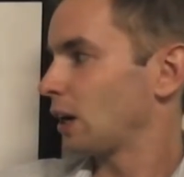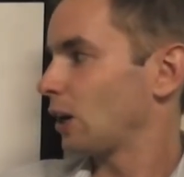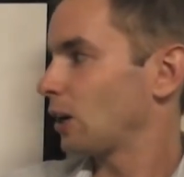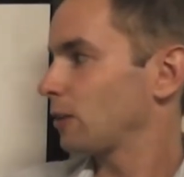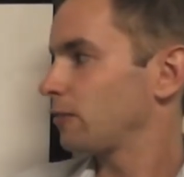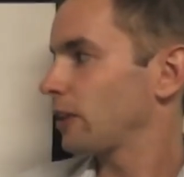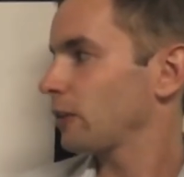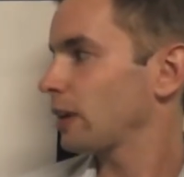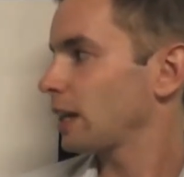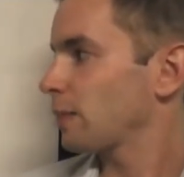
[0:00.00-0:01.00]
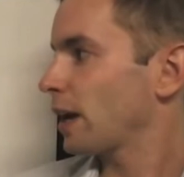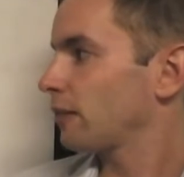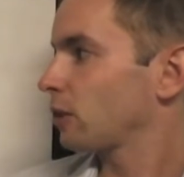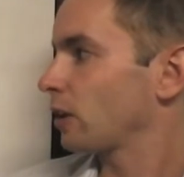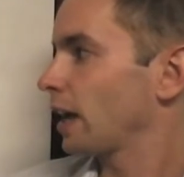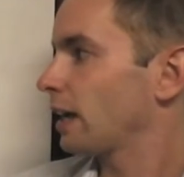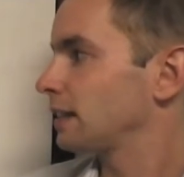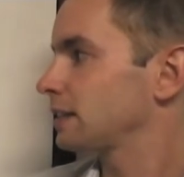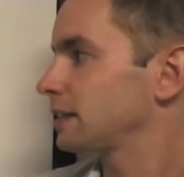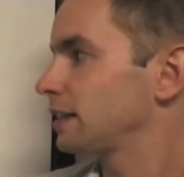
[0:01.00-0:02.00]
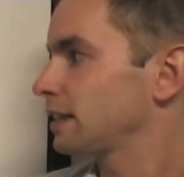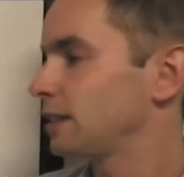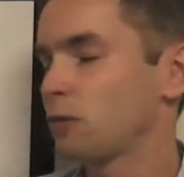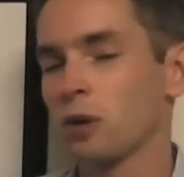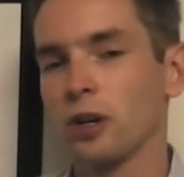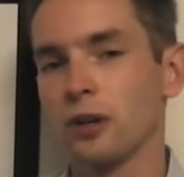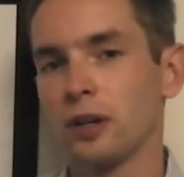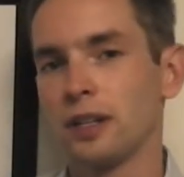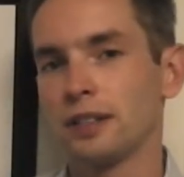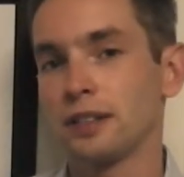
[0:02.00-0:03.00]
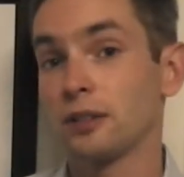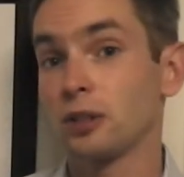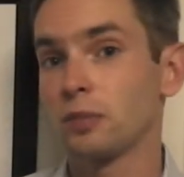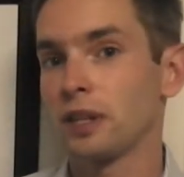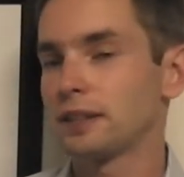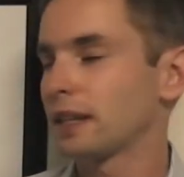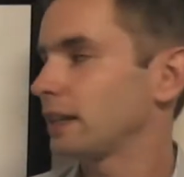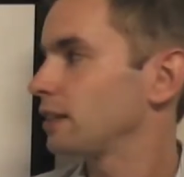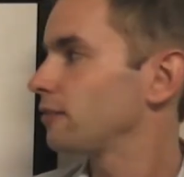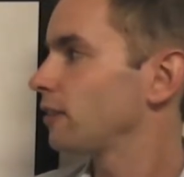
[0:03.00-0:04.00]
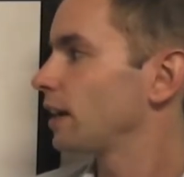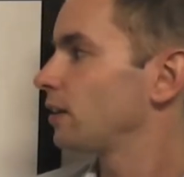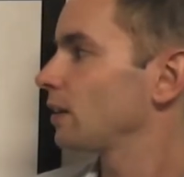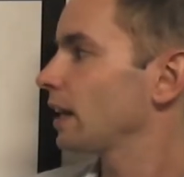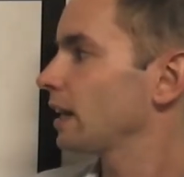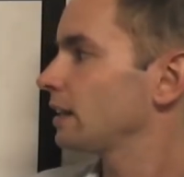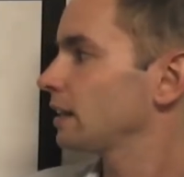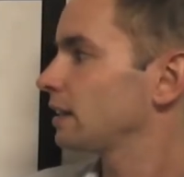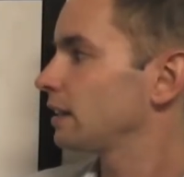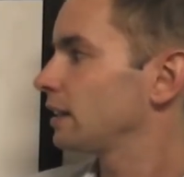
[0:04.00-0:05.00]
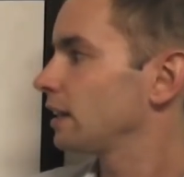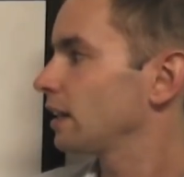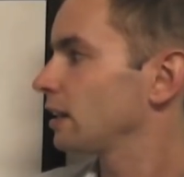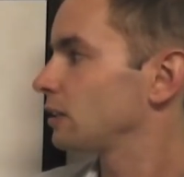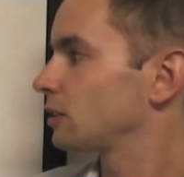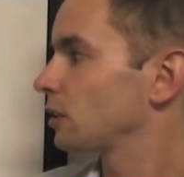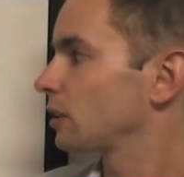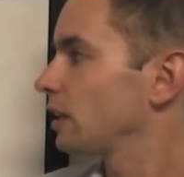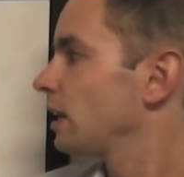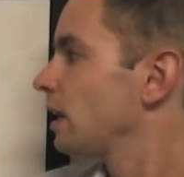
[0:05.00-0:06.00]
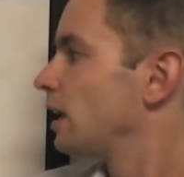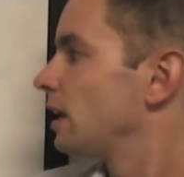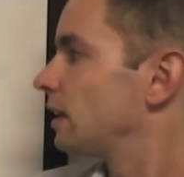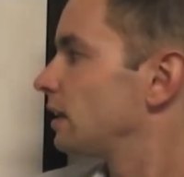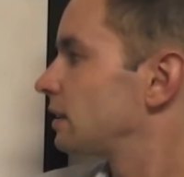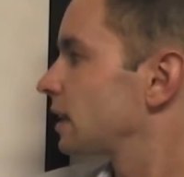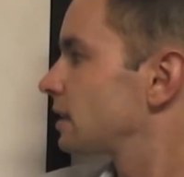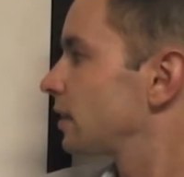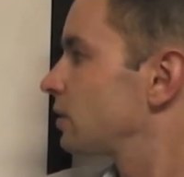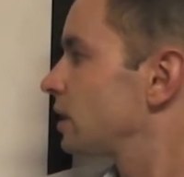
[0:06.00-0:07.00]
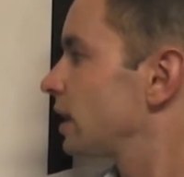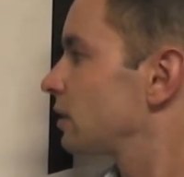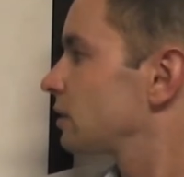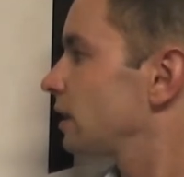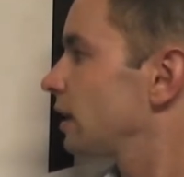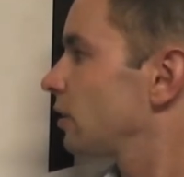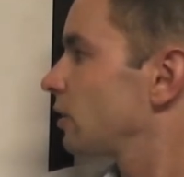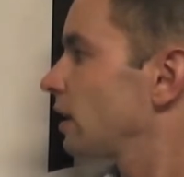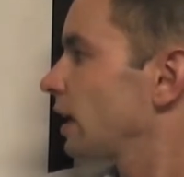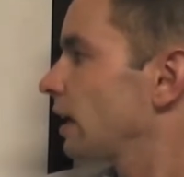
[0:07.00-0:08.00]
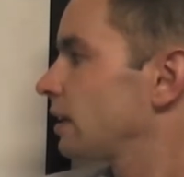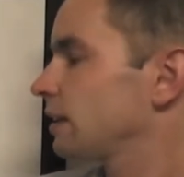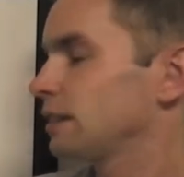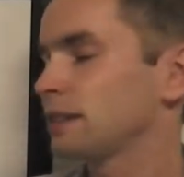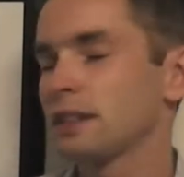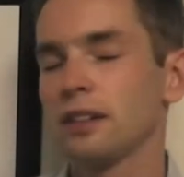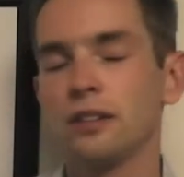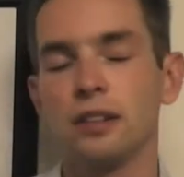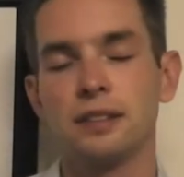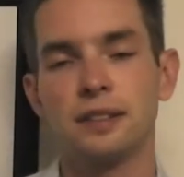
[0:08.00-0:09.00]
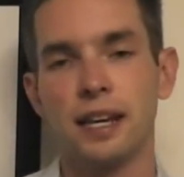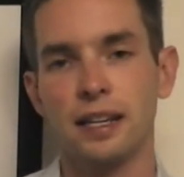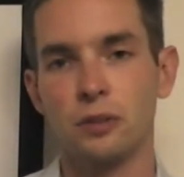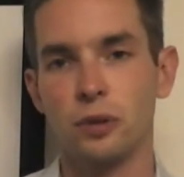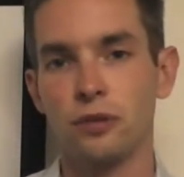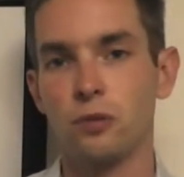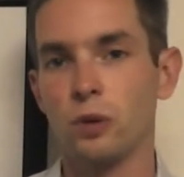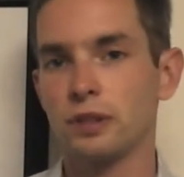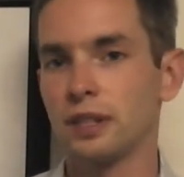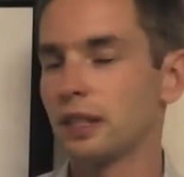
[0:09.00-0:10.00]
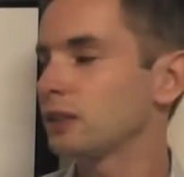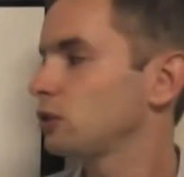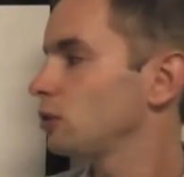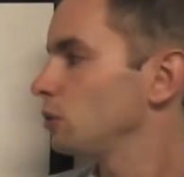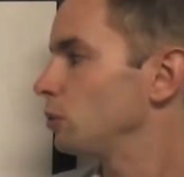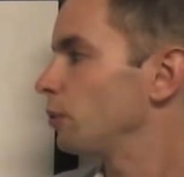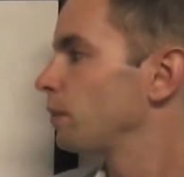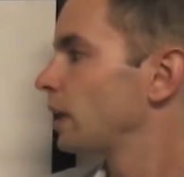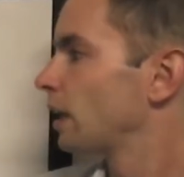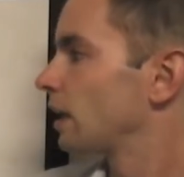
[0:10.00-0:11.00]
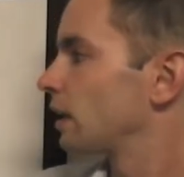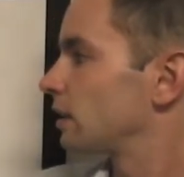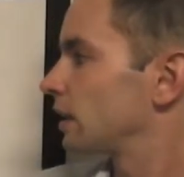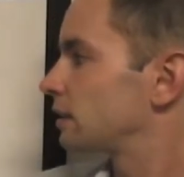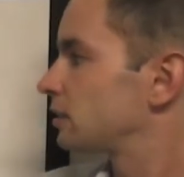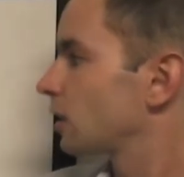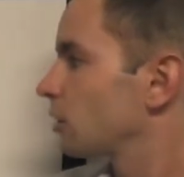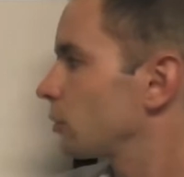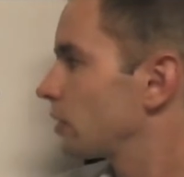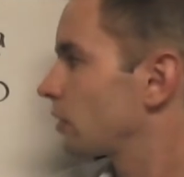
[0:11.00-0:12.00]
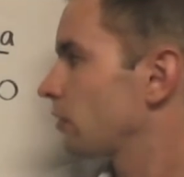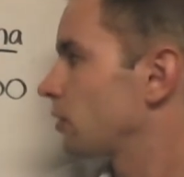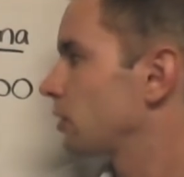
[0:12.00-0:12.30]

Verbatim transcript: Our favorite name ever has 6,400. He's in third place heading into Final. Ed, the attorney, is at 17,800 and Anna is in second with 14,200. Let's start with